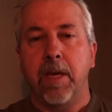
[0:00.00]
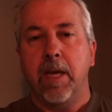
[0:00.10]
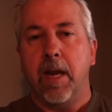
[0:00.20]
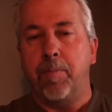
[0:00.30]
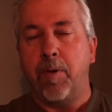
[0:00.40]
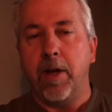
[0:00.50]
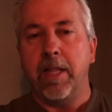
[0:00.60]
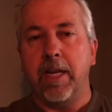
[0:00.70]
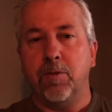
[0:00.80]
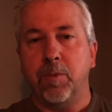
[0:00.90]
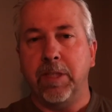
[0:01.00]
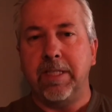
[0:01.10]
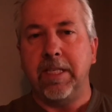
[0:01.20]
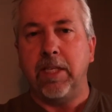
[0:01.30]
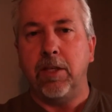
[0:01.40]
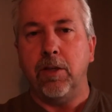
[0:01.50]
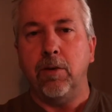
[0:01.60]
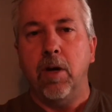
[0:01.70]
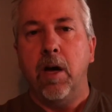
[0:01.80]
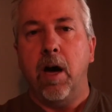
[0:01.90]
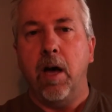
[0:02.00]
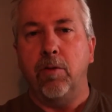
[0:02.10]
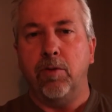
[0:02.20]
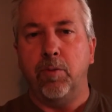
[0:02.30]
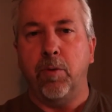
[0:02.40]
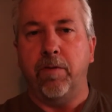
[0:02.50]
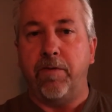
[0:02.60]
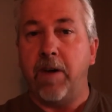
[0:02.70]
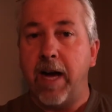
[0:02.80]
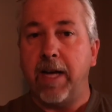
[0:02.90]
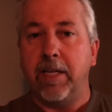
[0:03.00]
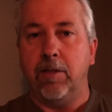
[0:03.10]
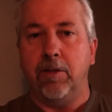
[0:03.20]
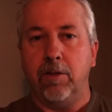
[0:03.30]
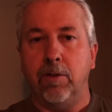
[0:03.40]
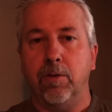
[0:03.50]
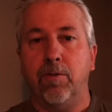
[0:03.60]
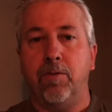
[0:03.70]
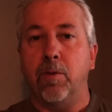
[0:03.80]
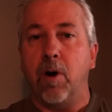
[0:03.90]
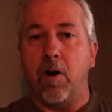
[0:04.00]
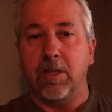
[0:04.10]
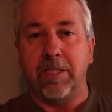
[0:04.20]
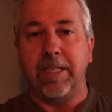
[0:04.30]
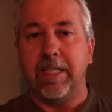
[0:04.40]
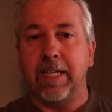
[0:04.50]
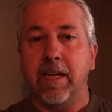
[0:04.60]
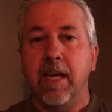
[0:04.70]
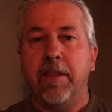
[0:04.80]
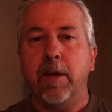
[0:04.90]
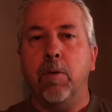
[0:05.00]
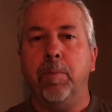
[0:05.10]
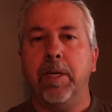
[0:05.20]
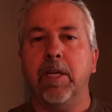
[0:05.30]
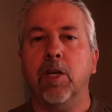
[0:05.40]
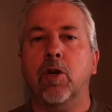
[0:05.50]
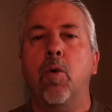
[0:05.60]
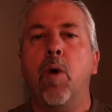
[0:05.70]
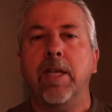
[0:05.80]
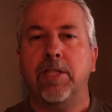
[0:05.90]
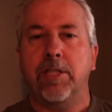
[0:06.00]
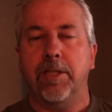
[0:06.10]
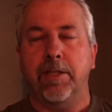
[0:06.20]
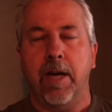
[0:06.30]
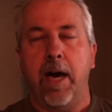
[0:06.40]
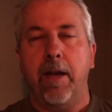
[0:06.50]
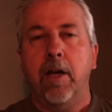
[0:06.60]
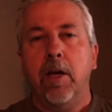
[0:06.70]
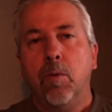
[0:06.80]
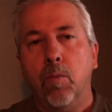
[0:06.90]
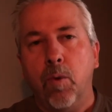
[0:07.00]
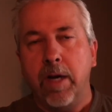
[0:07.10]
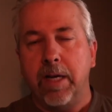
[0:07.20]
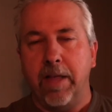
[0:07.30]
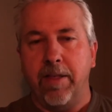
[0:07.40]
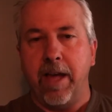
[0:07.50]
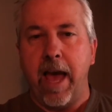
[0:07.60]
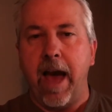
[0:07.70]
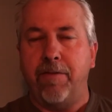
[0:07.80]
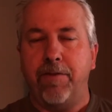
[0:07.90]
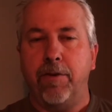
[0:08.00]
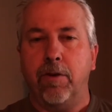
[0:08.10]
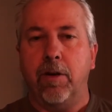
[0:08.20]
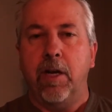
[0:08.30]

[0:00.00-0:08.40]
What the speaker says: And I pray that as we seek you, others will find you through our seeking. They will begin to question, God, what are they after?